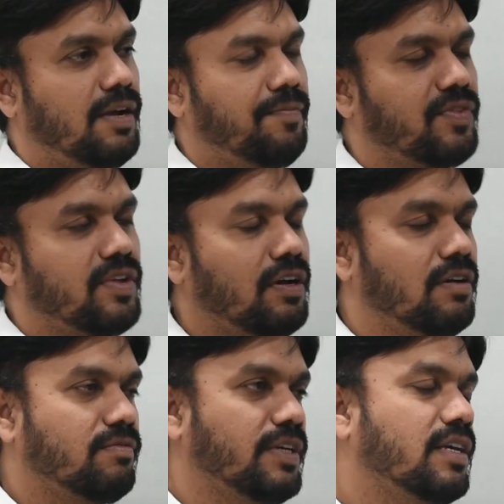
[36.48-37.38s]
Yeah,
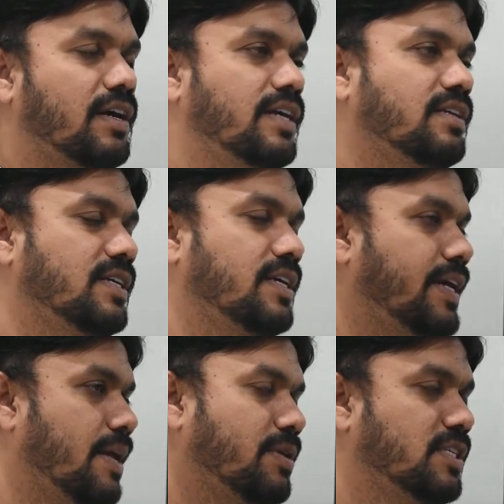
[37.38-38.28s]
uh, in connectors and
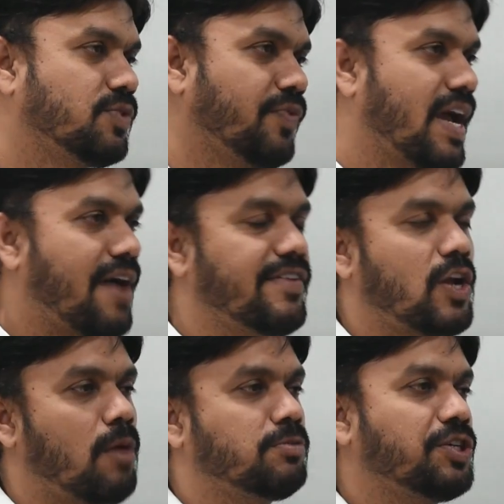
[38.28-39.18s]
data pages, we have an
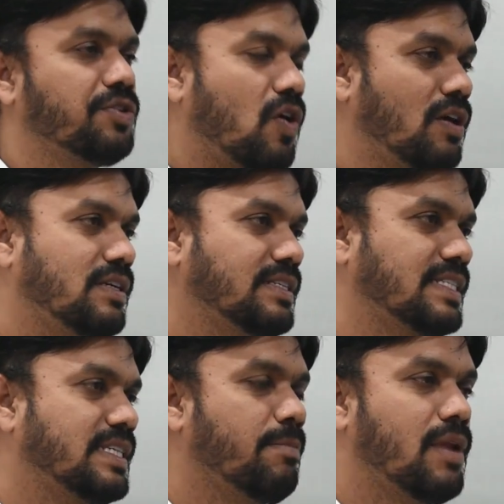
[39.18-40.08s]
option called
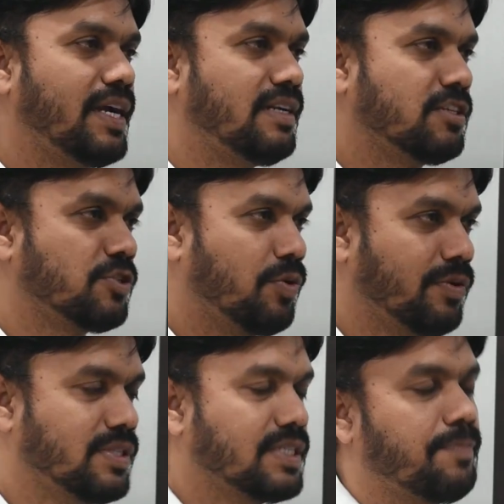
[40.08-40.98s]
simulate the
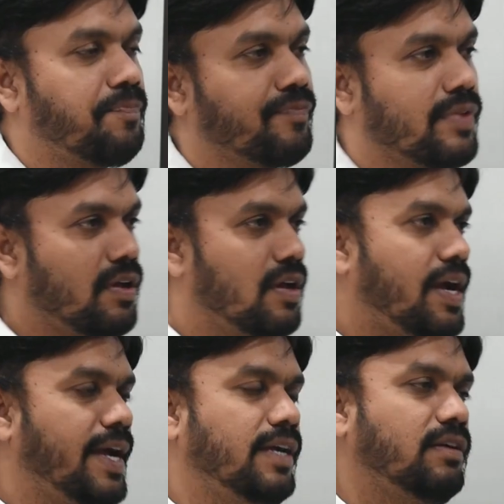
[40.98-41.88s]
source.
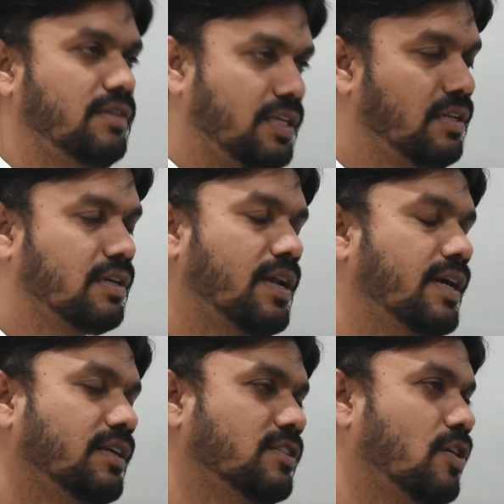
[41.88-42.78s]
And in
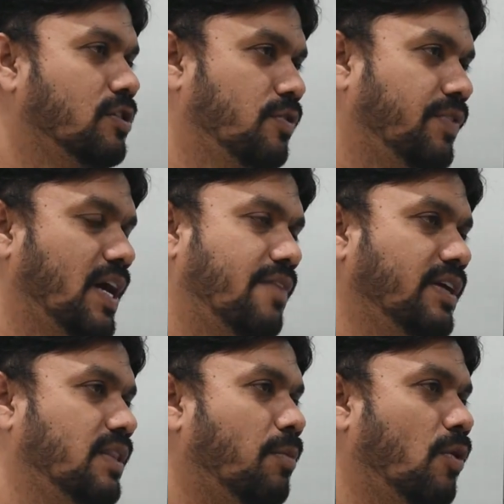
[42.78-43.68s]
connectors also, we have
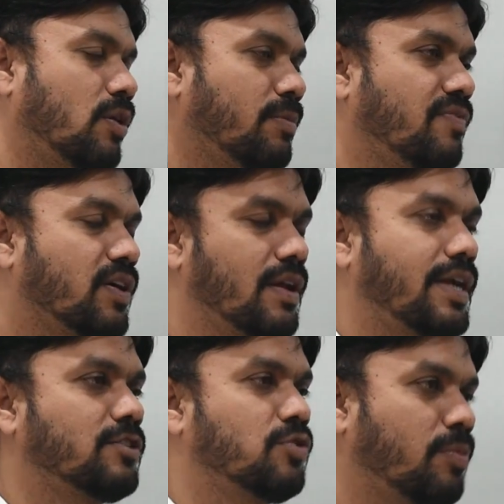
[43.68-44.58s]
at the bottom of the
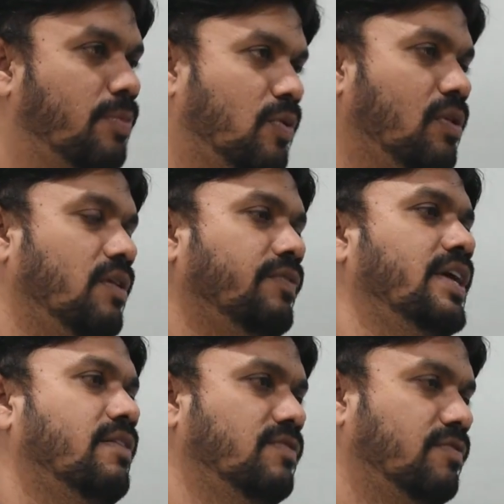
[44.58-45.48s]
connect soap rule, we
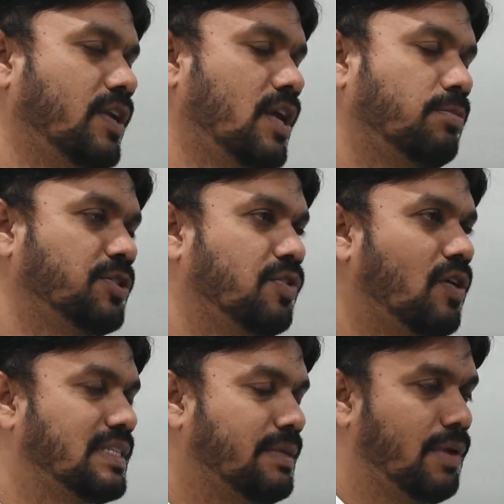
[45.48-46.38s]
have one option
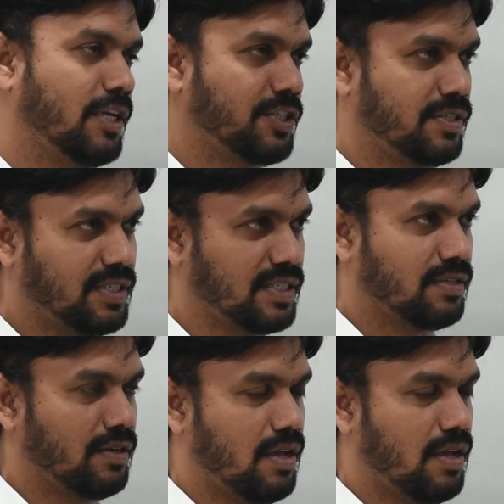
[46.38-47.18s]
called simulations.